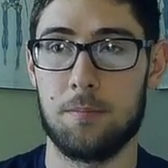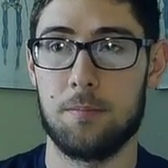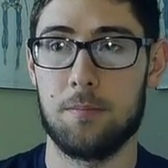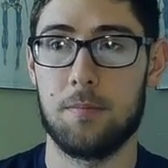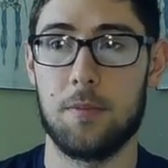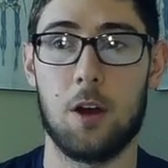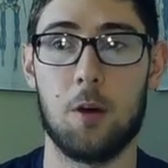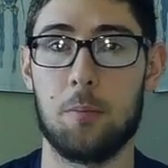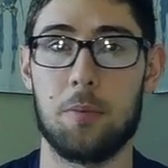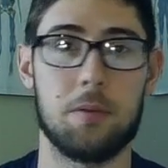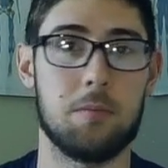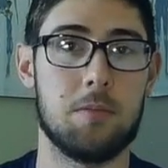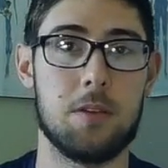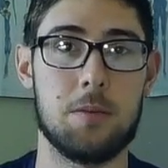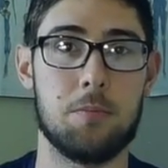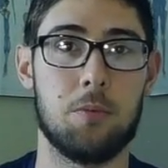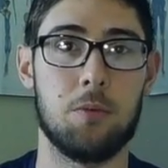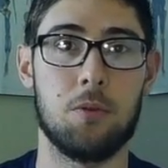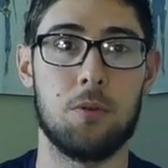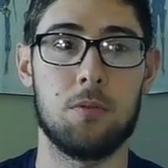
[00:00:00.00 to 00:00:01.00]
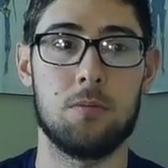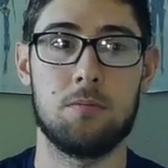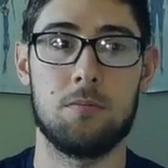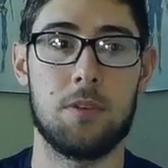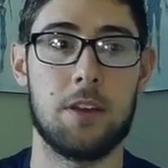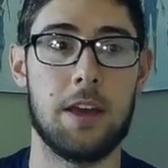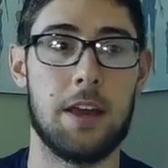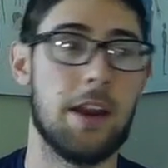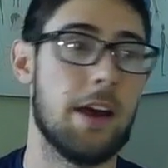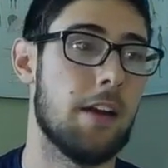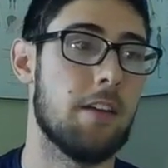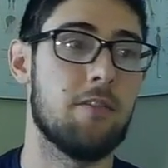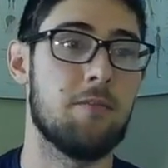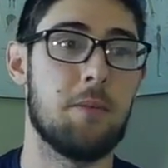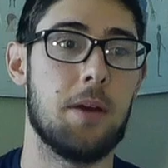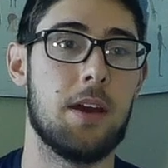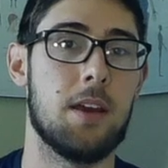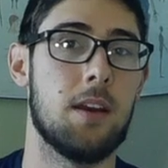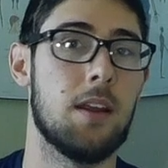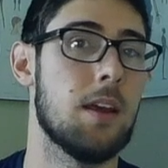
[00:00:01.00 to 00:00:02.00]
helping people get out of
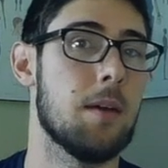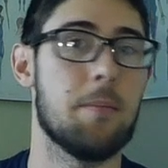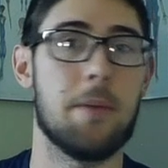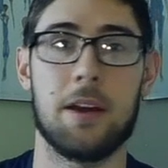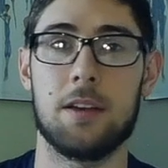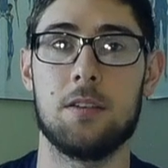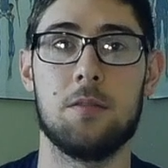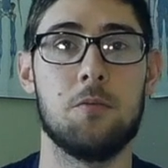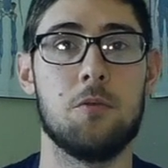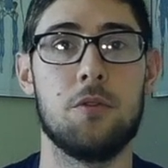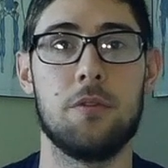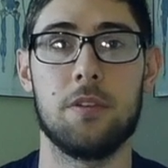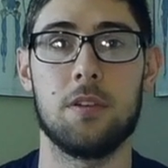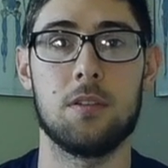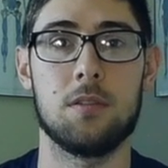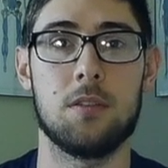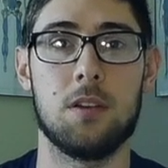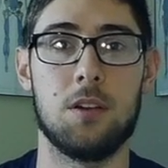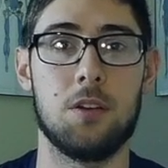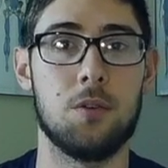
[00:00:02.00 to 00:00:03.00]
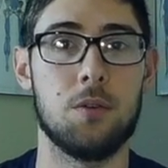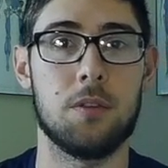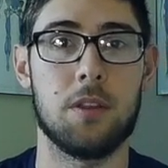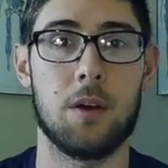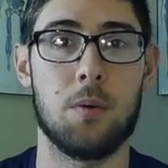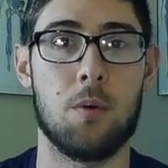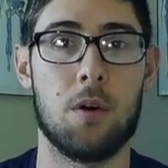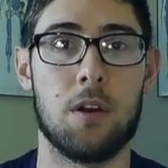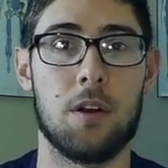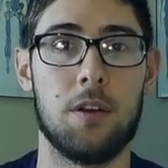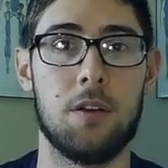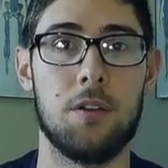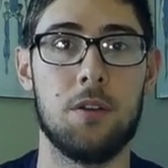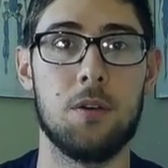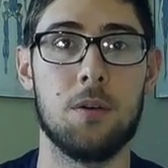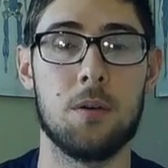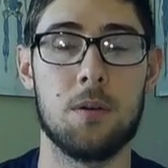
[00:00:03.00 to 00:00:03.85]
pain and get back to moving to do what they want to do.